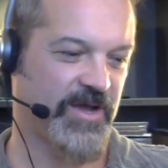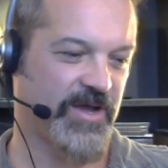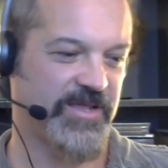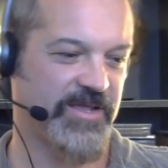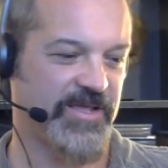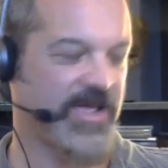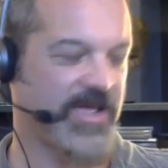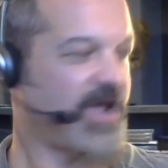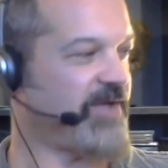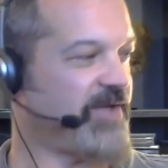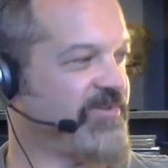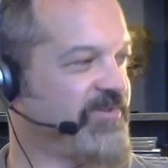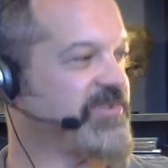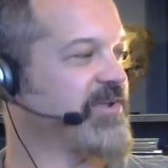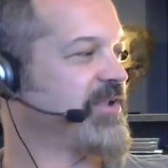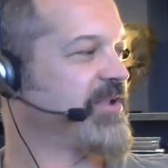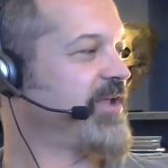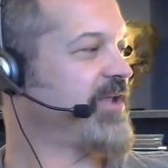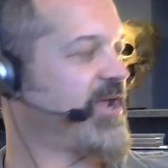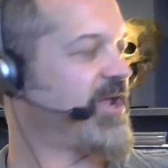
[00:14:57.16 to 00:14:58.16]
yeah,
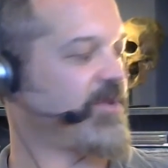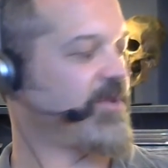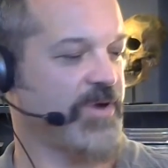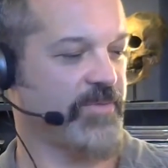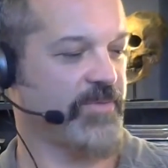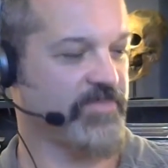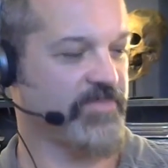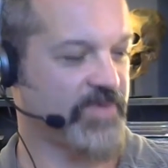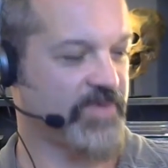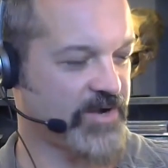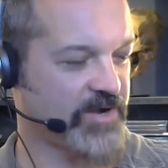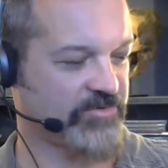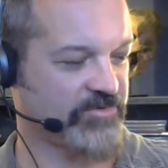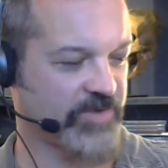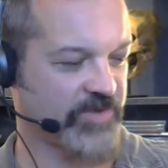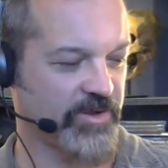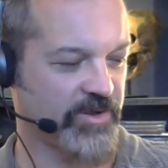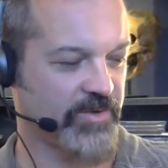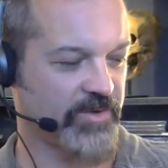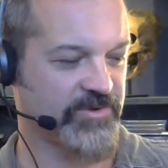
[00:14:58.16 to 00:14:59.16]
physically I am, but I'm kind of
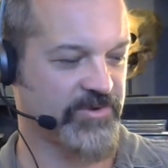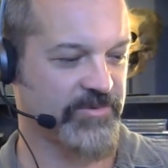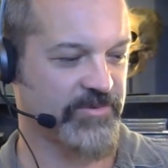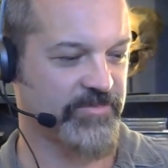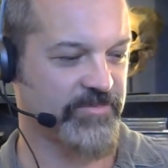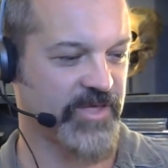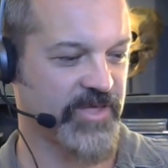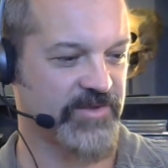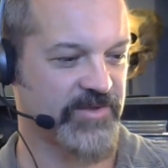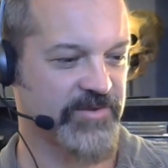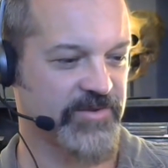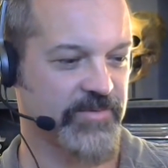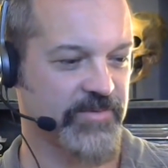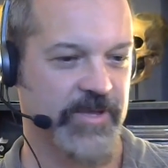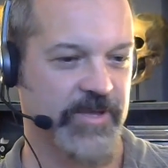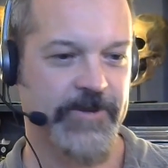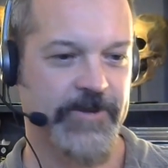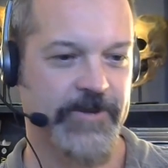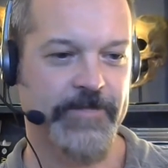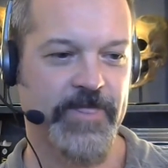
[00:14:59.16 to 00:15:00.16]
struggling with some things. And,
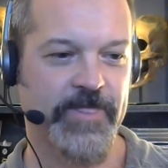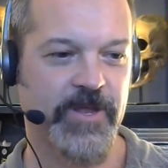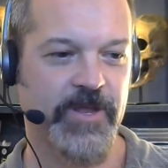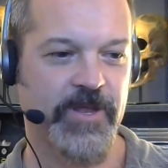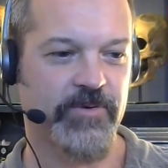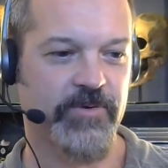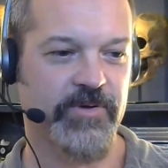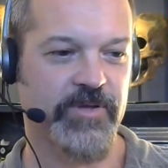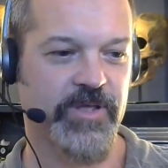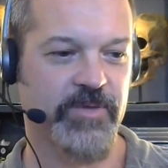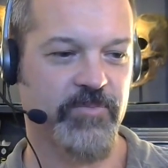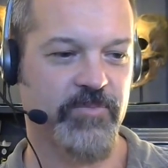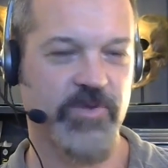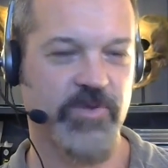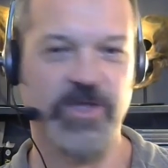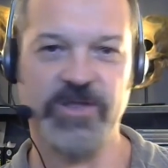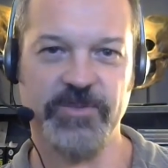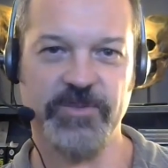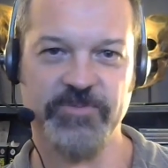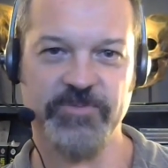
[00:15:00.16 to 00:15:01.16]
you know,
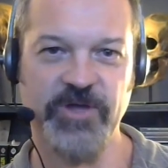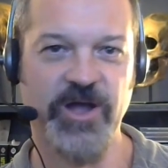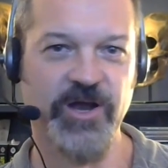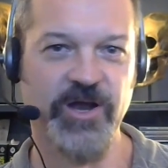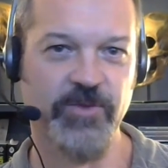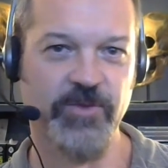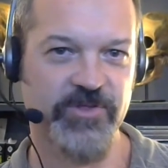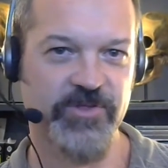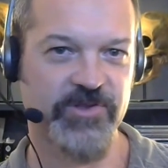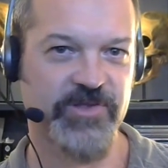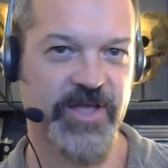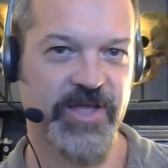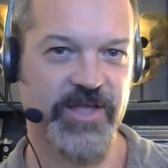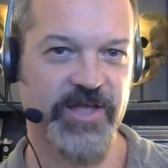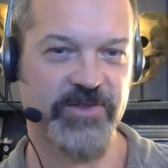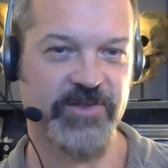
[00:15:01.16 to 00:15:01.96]
we ended up talking. Well, this guy